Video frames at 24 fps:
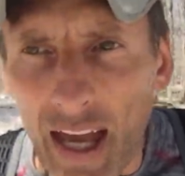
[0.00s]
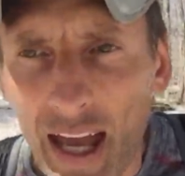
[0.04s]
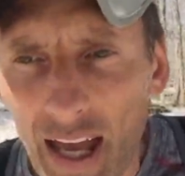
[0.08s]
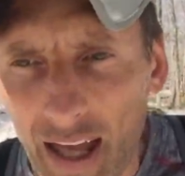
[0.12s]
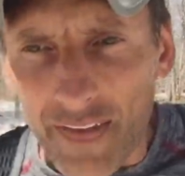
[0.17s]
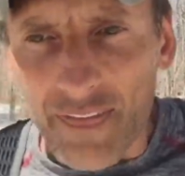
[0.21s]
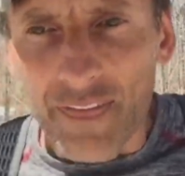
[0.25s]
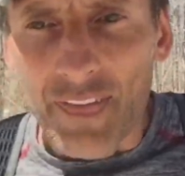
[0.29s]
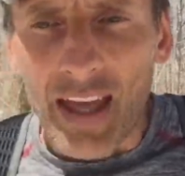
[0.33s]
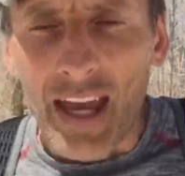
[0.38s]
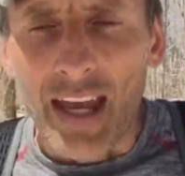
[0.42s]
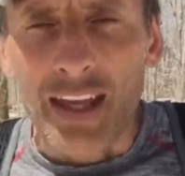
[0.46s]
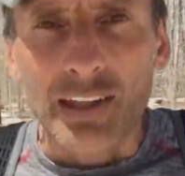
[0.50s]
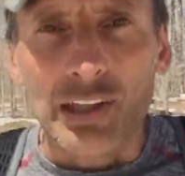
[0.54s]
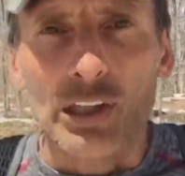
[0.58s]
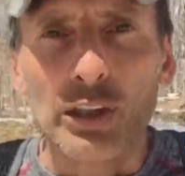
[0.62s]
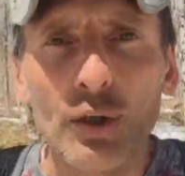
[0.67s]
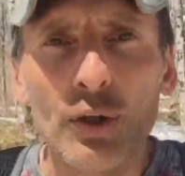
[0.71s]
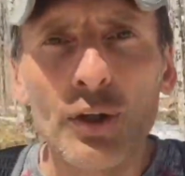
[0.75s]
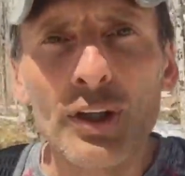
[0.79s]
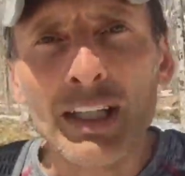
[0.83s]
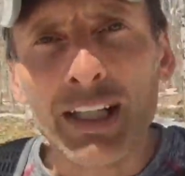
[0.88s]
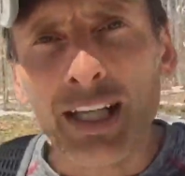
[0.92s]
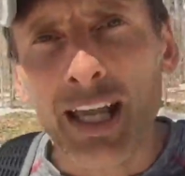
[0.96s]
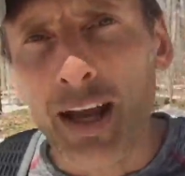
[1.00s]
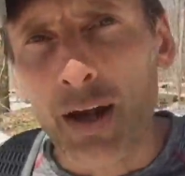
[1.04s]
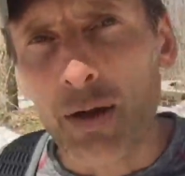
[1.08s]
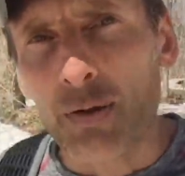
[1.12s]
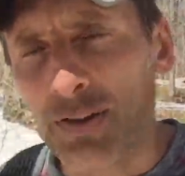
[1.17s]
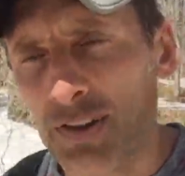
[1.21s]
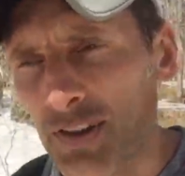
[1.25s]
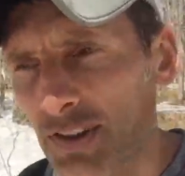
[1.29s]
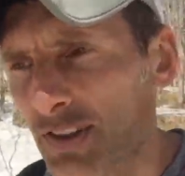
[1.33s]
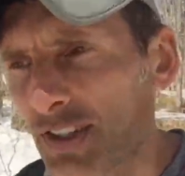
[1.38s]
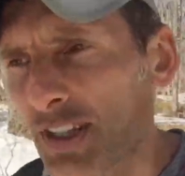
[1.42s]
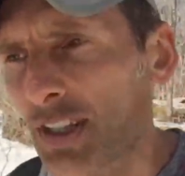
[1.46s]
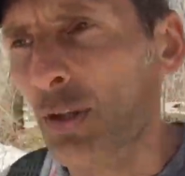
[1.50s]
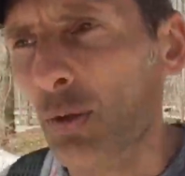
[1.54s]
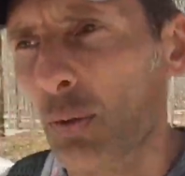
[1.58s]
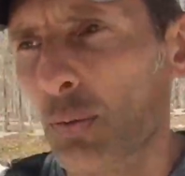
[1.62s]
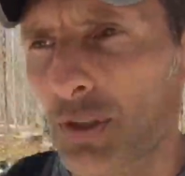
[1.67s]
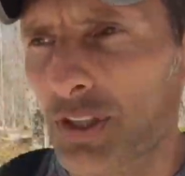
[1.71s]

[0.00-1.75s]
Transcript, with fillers: and that learning how to deal